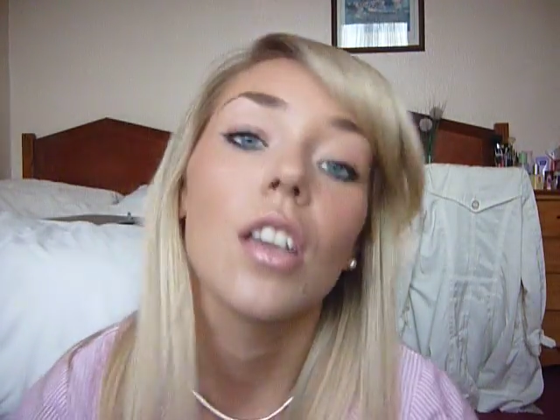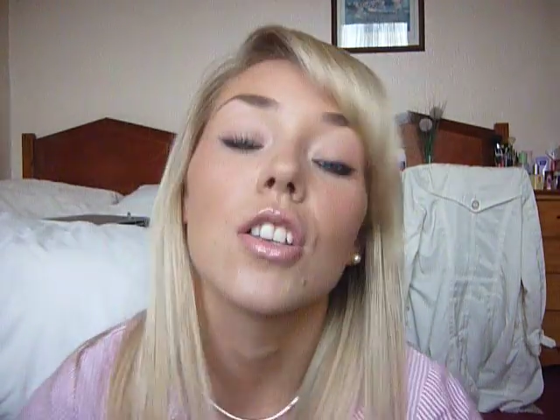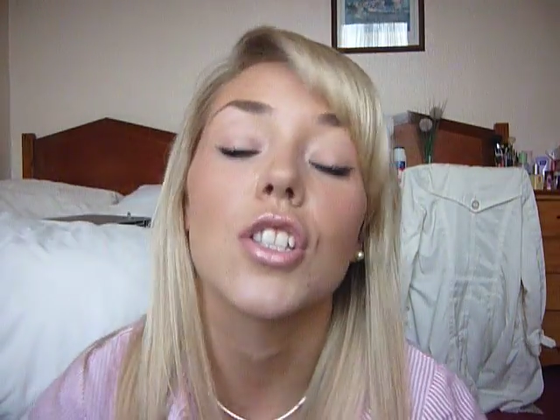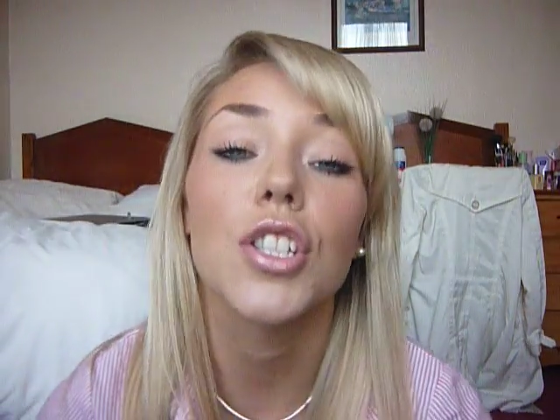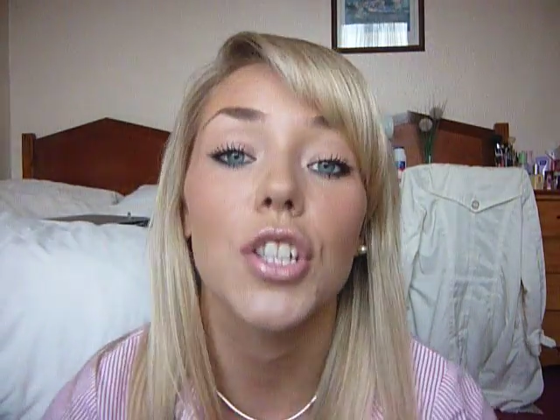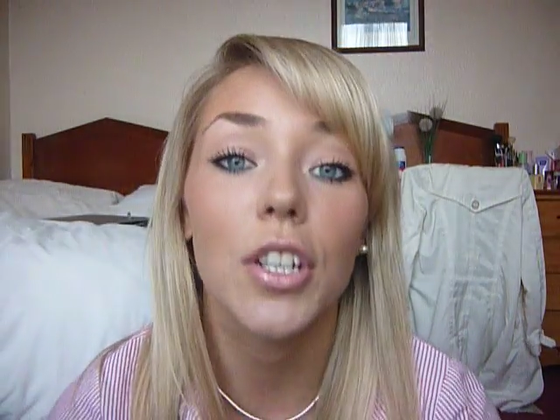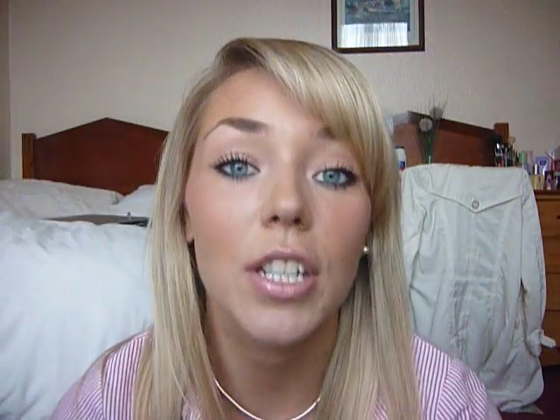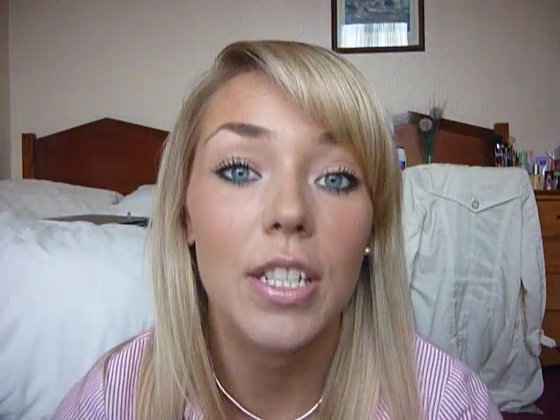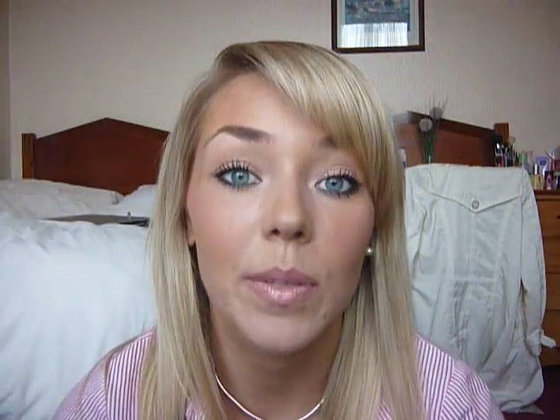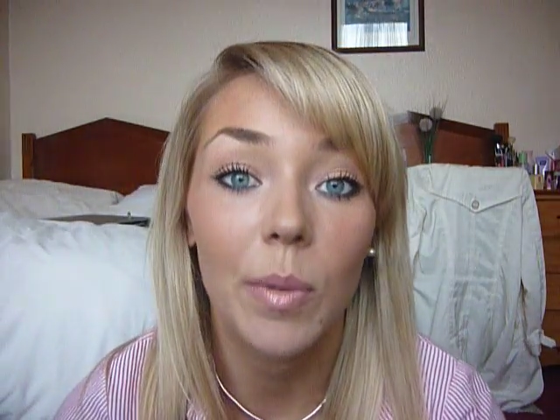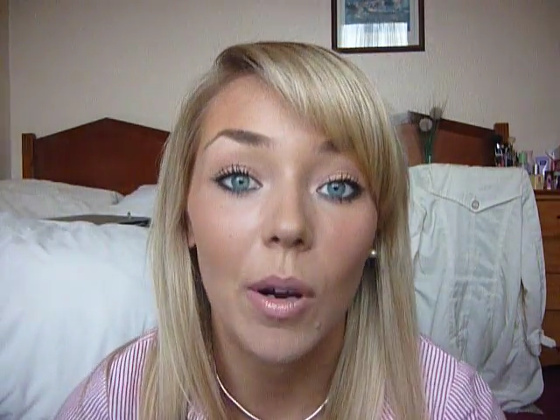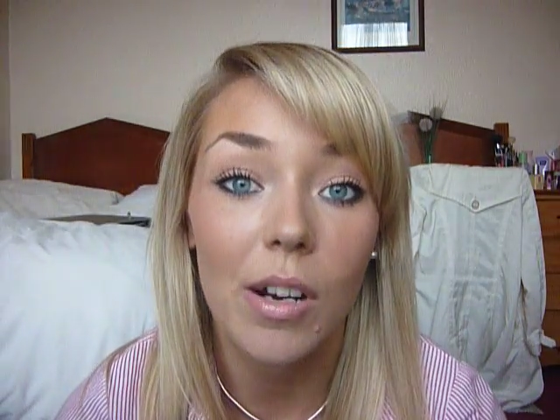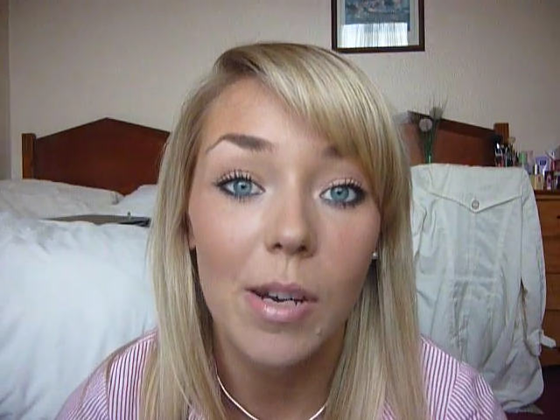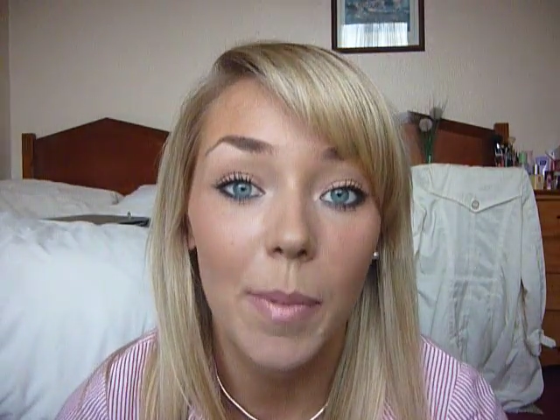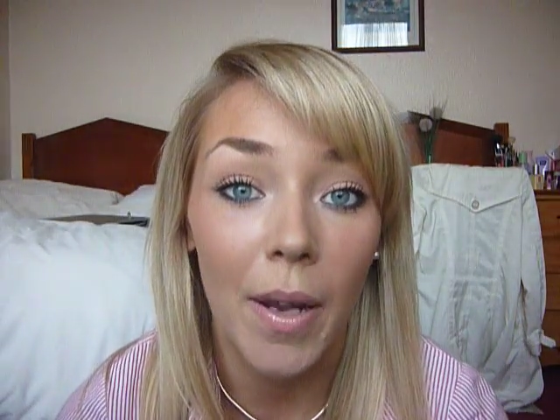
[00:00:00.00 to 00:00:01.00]
So you don't need to
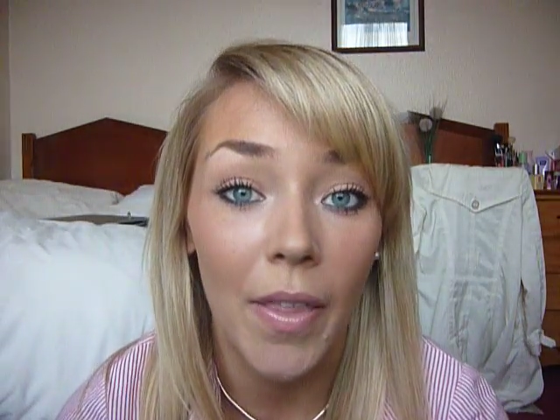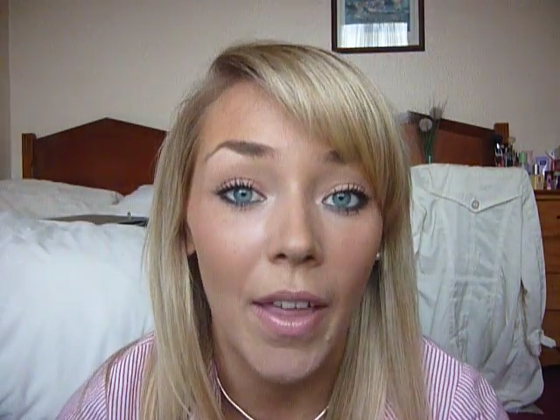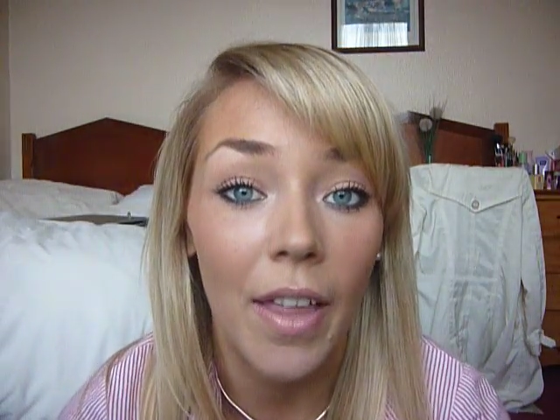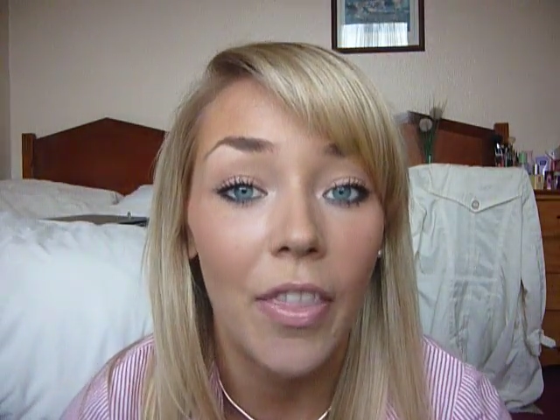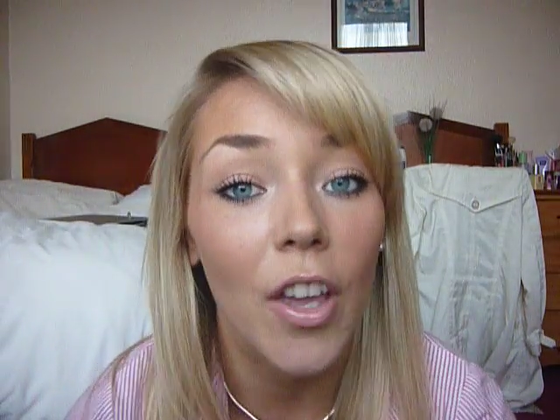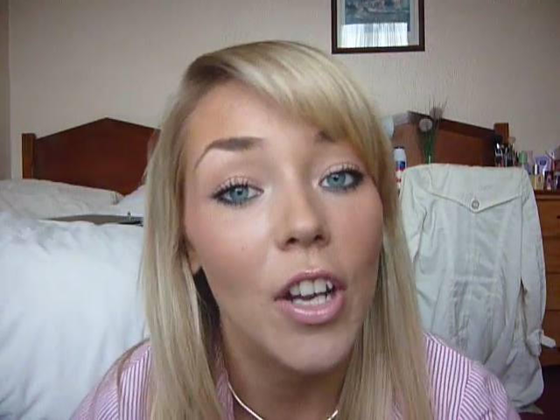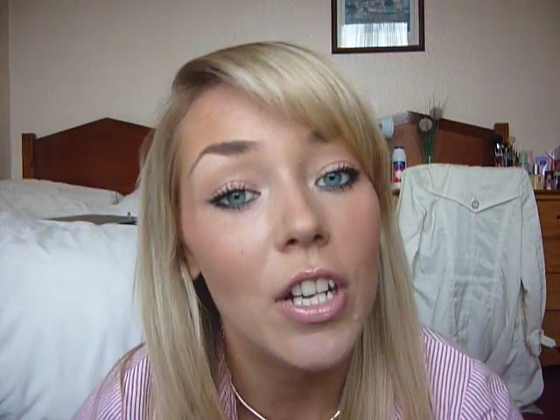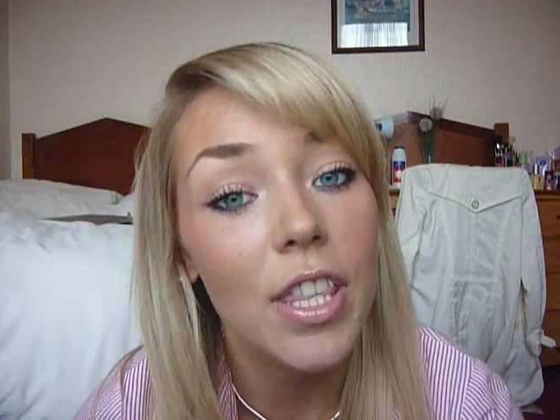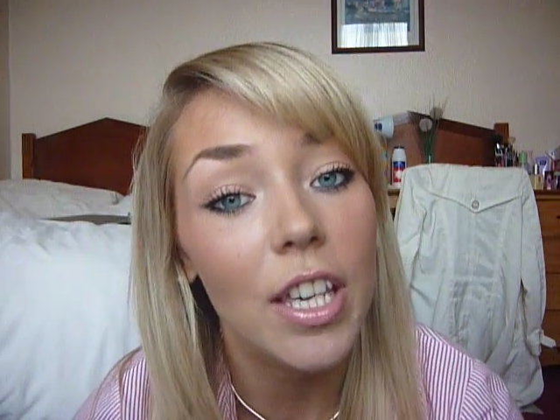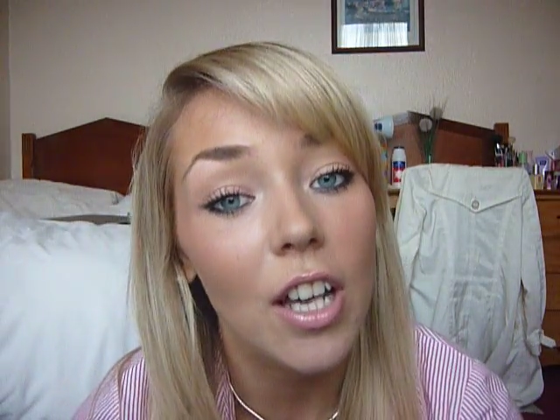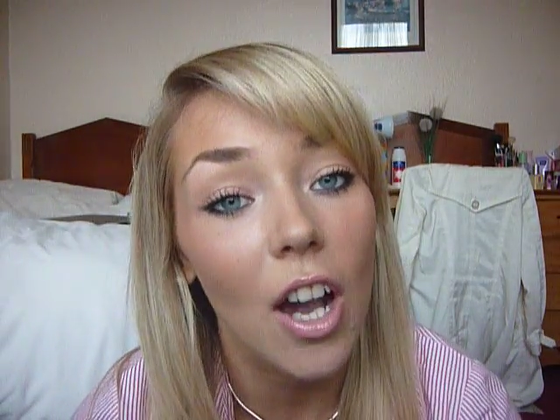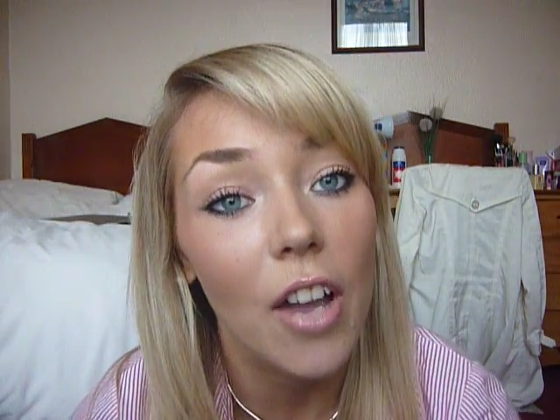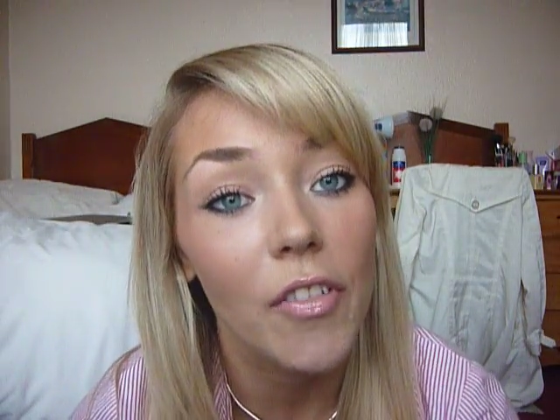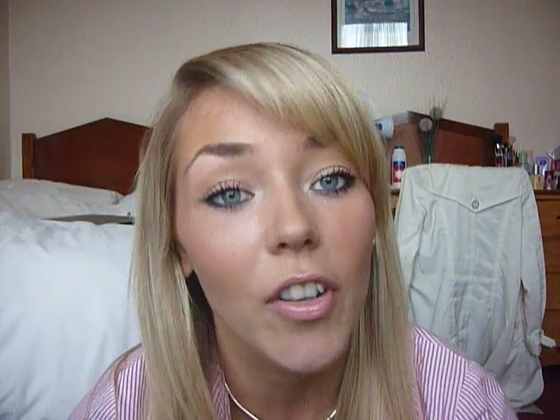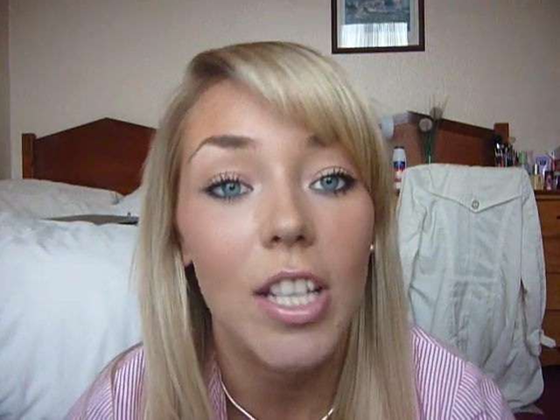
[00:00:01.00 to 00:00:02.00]
worry about that. The only thing
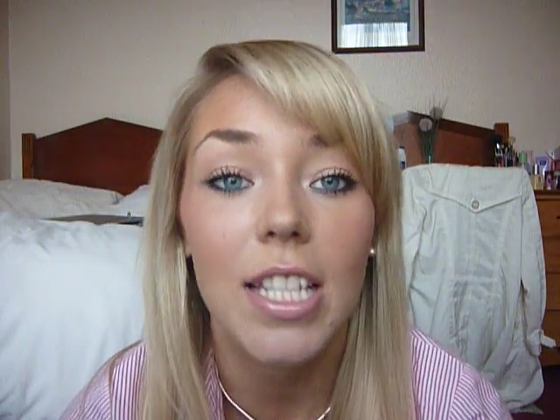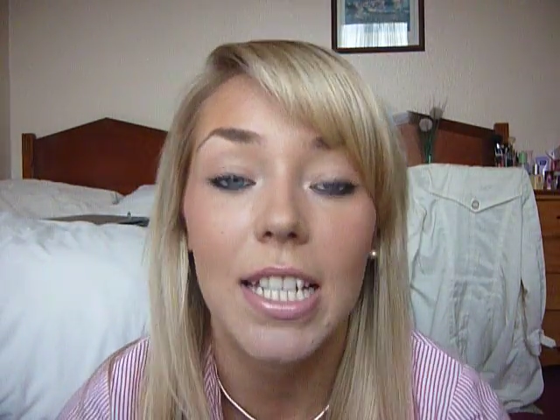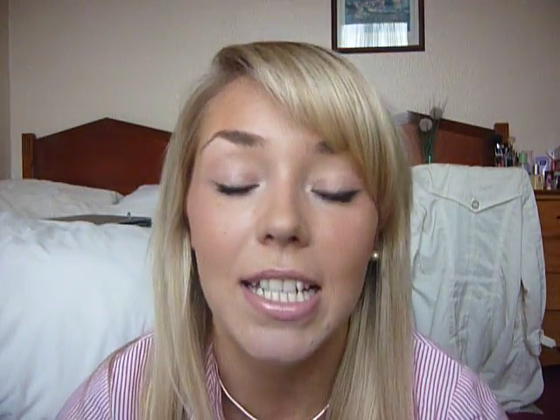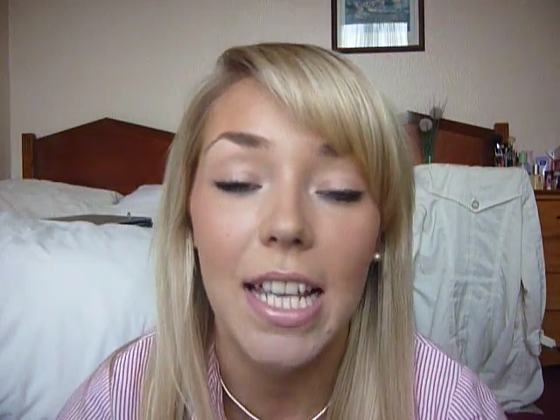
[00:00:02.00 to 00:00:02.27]
I find is it